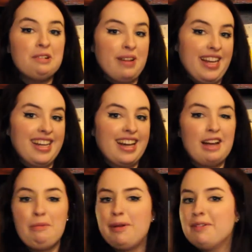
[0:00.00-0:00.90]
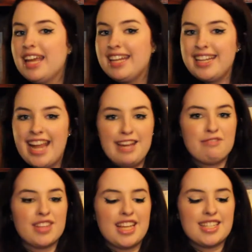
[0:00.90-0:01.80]
Queen. I hope I don't get any hate
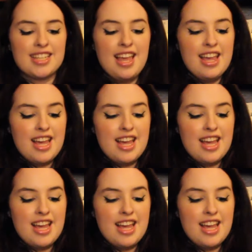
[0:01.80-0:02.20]
for this.